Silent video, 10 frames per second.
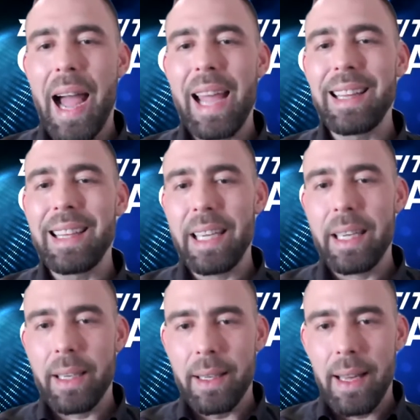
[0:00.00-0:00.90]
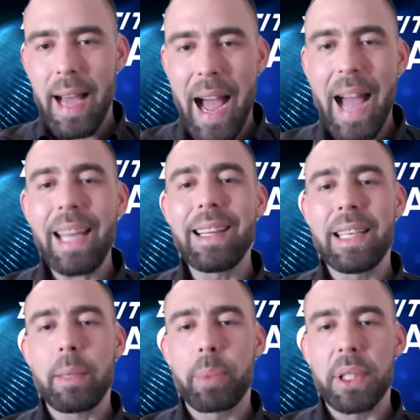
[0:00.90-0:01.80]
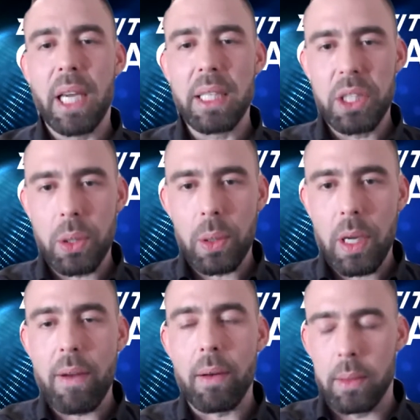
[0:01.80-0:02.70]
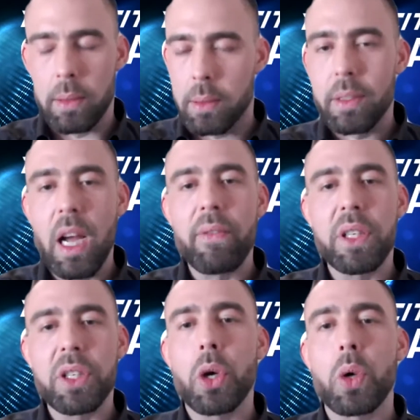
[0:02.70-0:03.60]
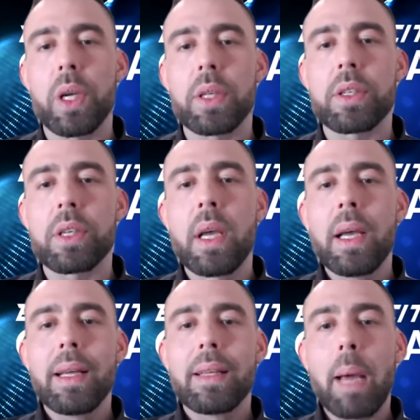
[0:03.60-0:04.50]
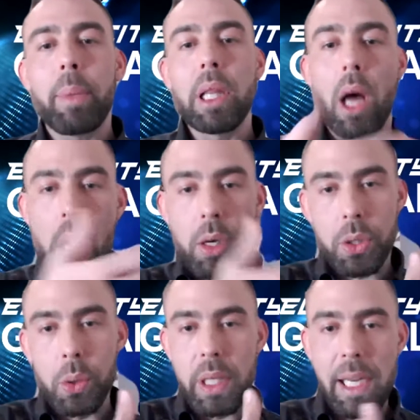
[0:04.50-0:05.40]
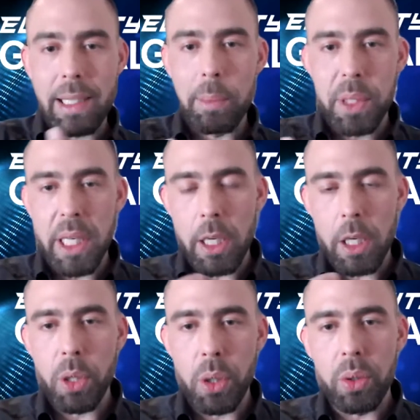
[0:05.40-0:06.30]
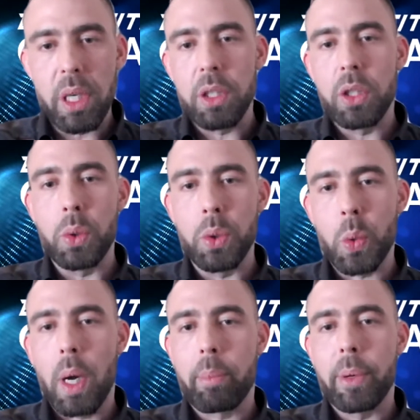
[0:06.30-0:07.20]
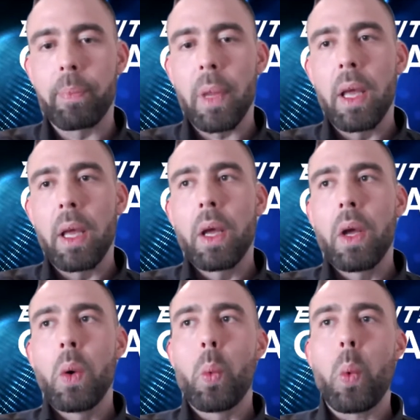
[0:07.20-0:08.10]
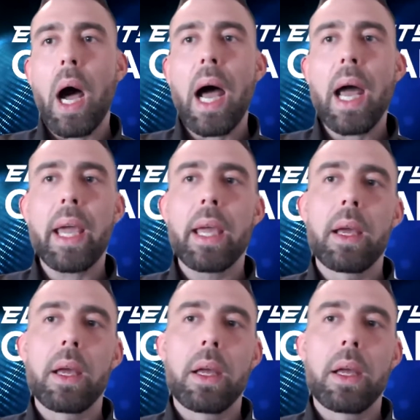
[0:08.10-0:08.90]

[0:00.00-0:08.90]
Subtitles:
highly potential governance tokens that belongs to the eclipcity community and USWAP. Why,